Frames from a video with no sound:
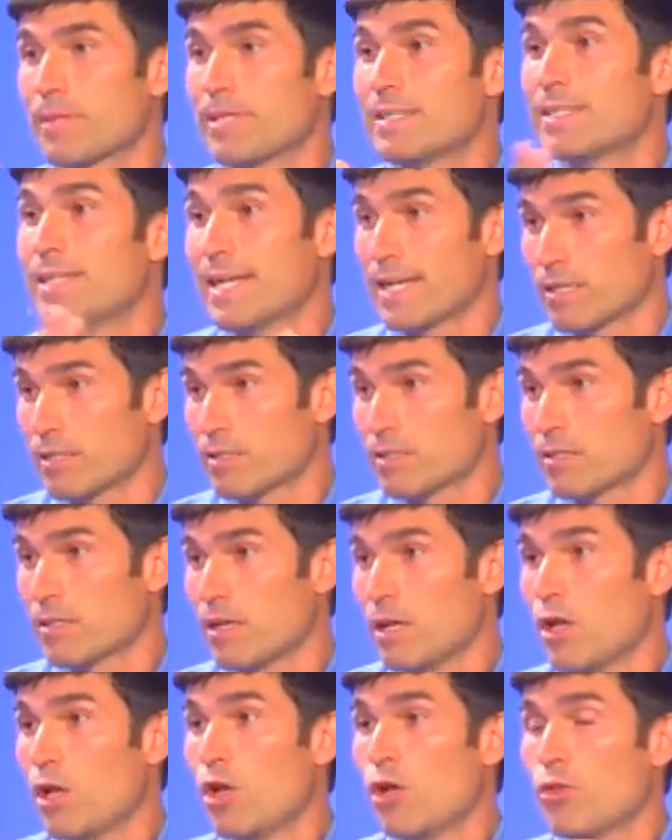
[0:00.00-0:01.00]
ticks.
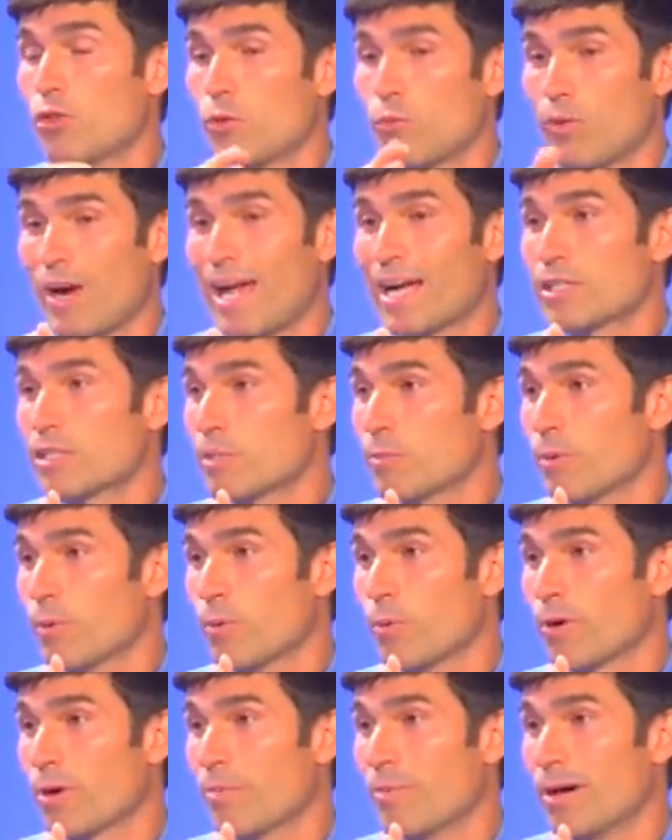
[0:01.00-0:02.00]
The rash that we
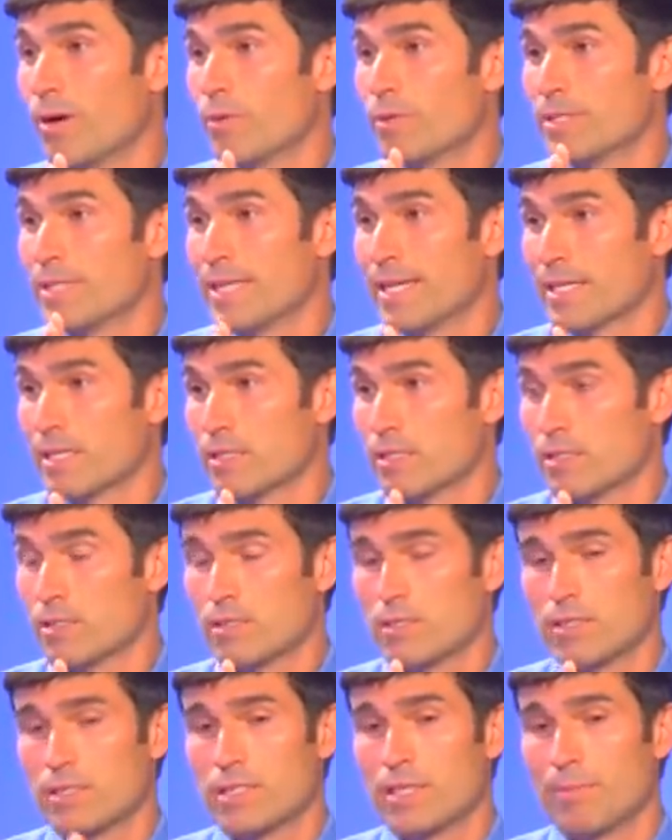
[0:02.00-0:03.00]
worry about with ticks,
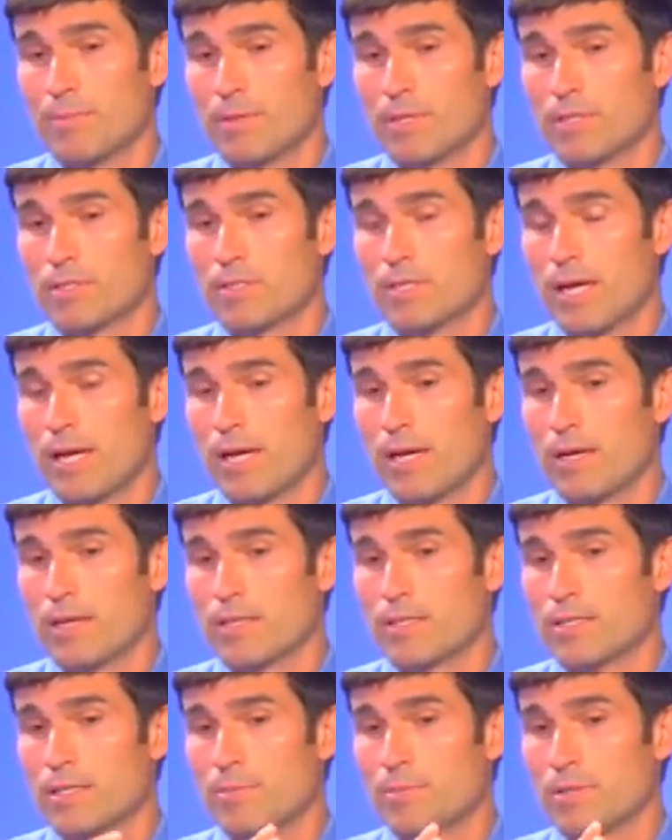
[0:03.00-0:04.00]
it's, it's, typ- it's uh,
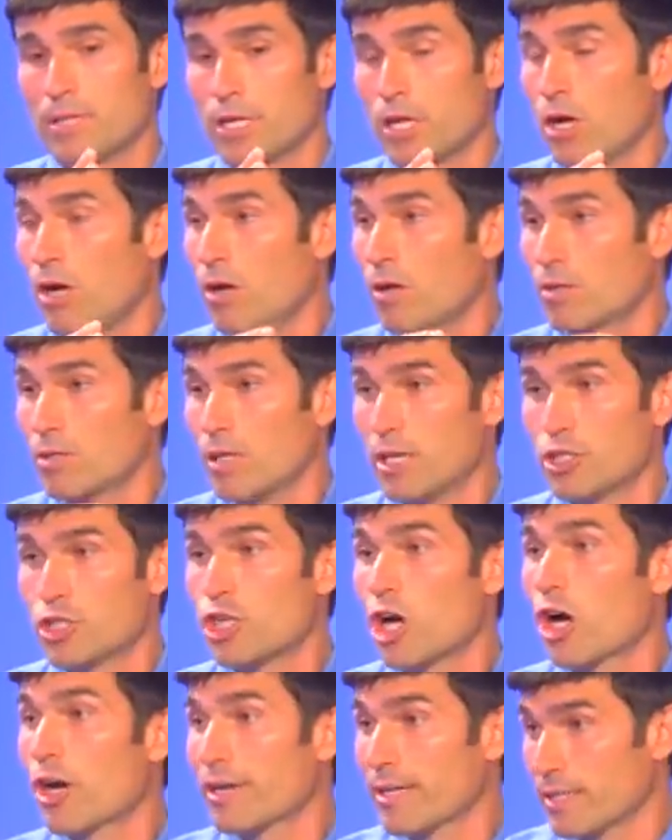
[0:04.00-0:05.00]
typically called a
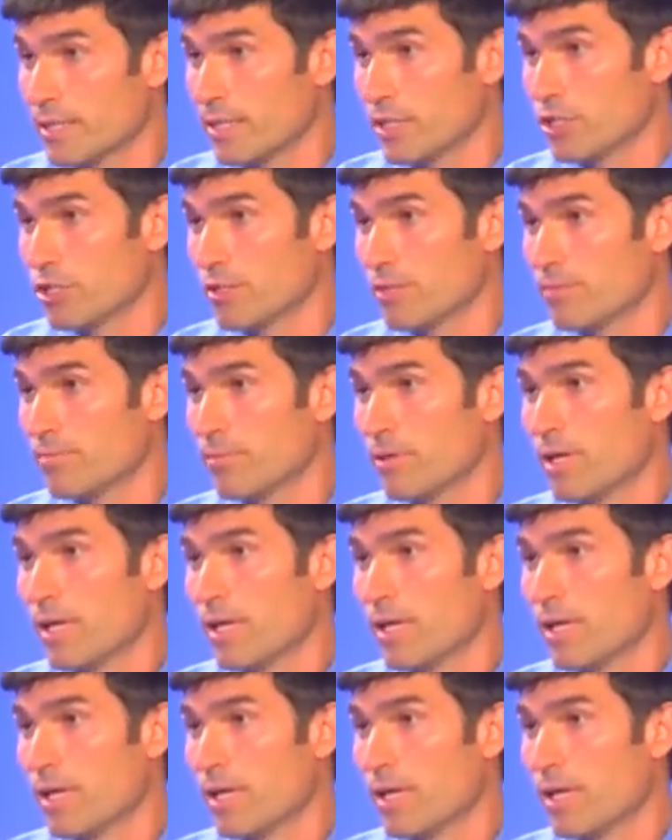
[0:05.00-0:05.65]
target lesion,